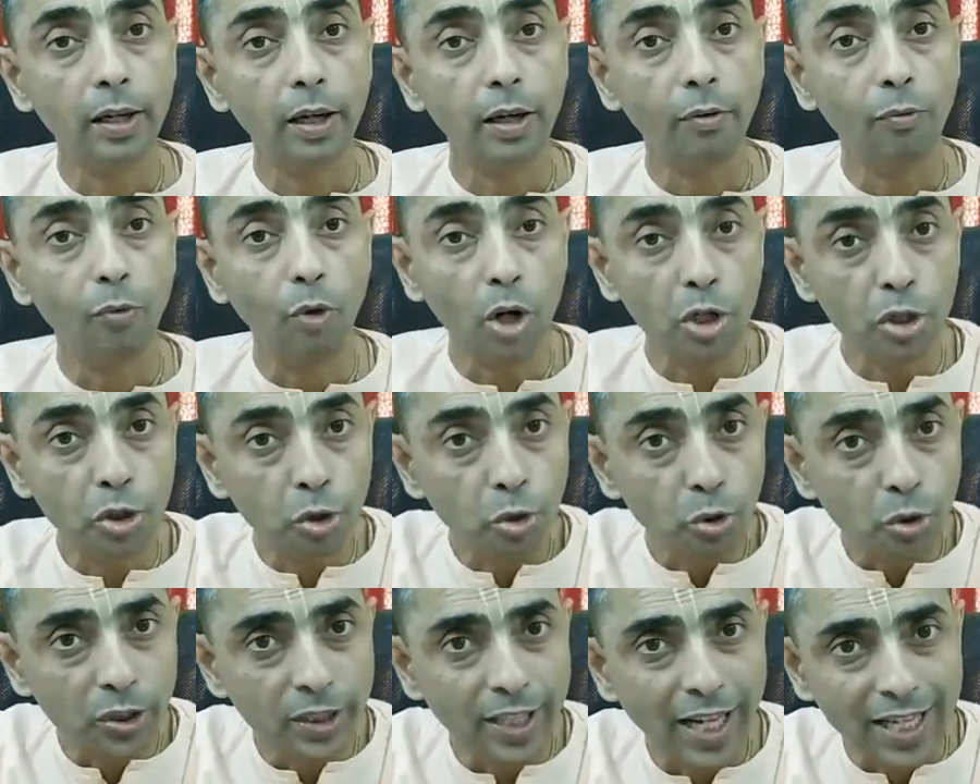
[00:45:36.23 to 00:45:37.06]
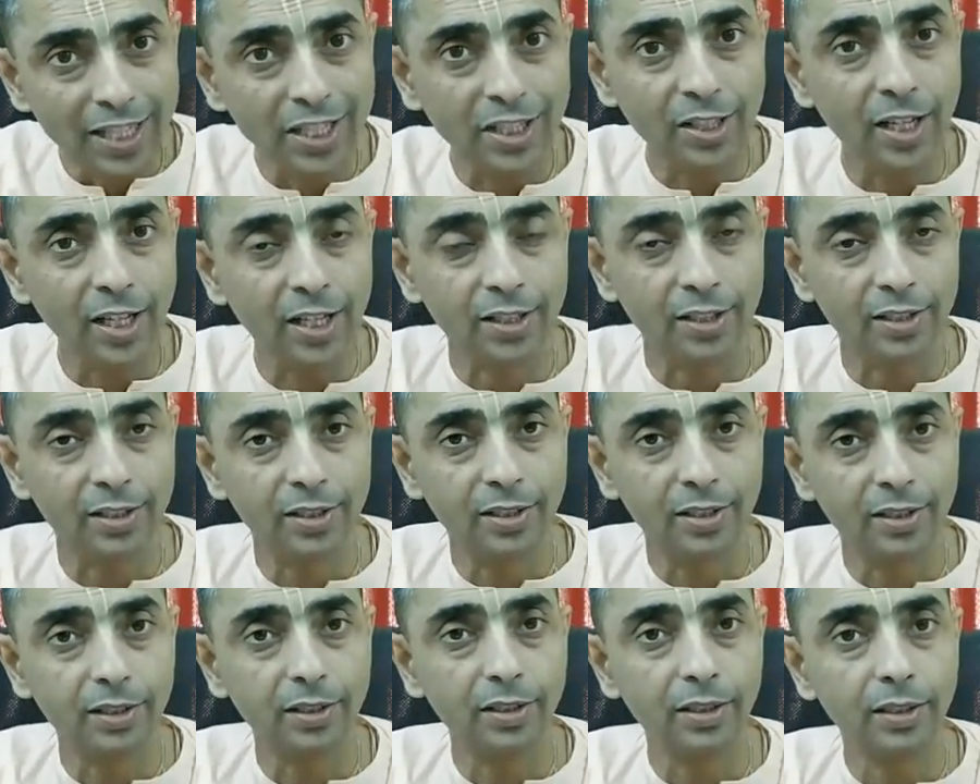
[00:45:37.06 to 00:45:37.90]
wants to test
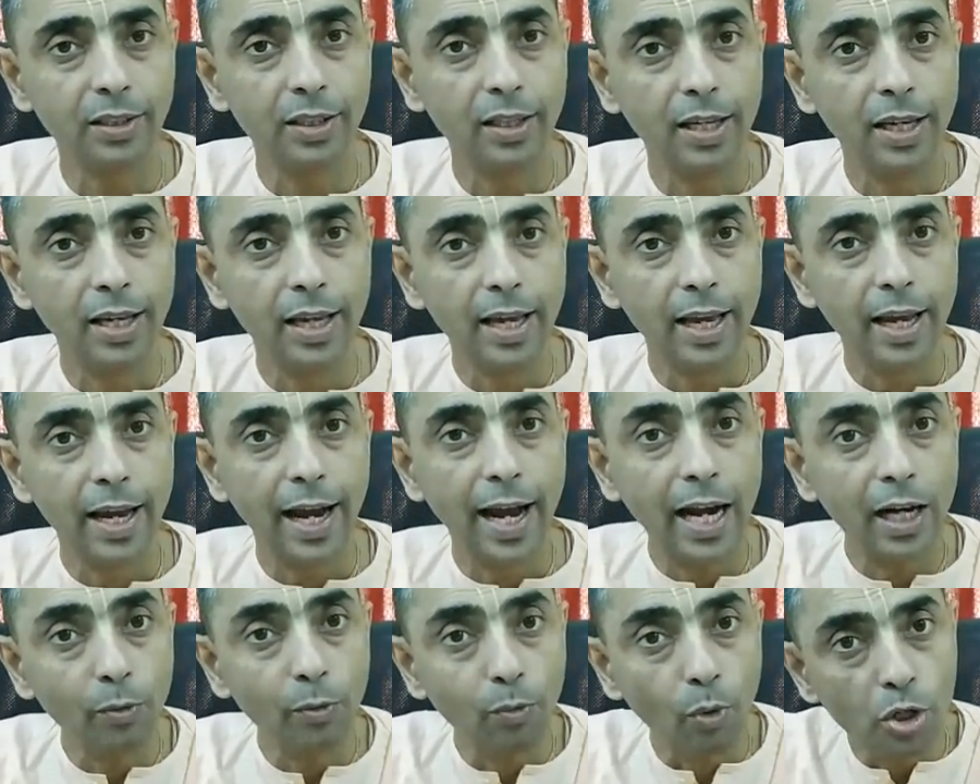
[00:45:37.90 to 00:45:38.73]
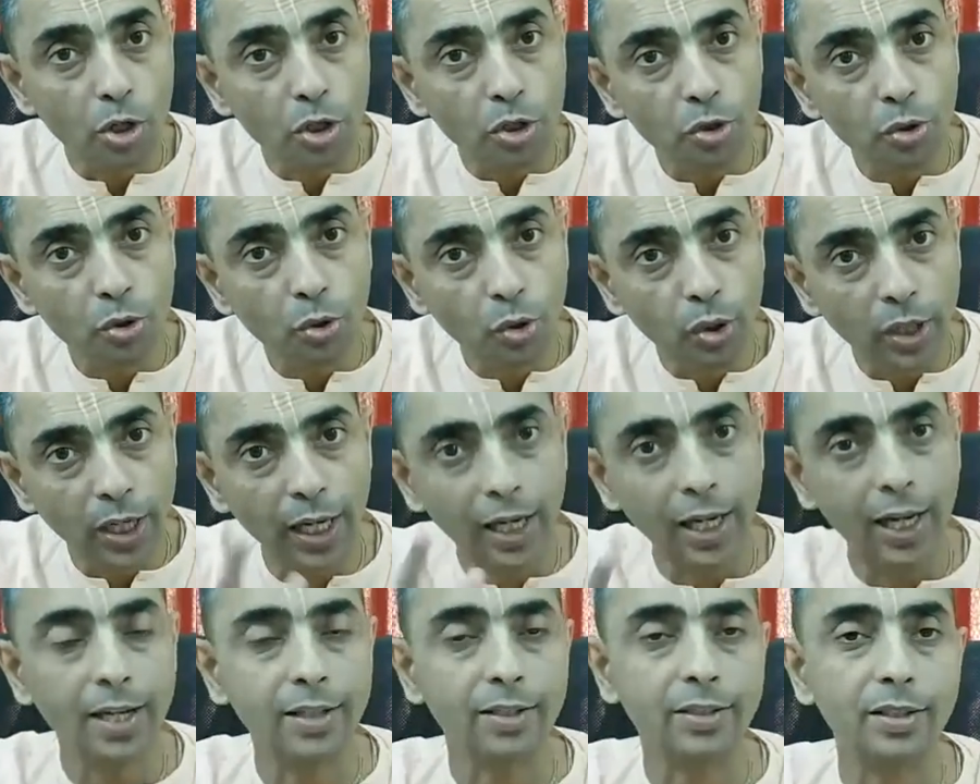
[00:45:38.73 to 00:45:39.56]
us and wants to
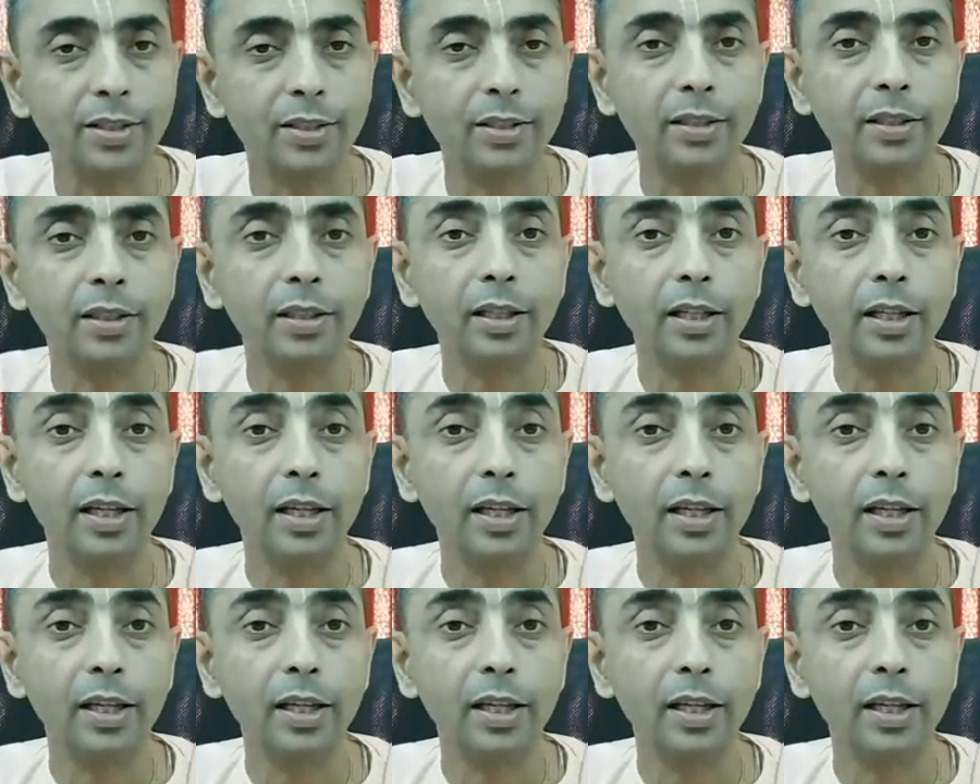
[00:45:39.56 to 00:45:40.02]
kill us.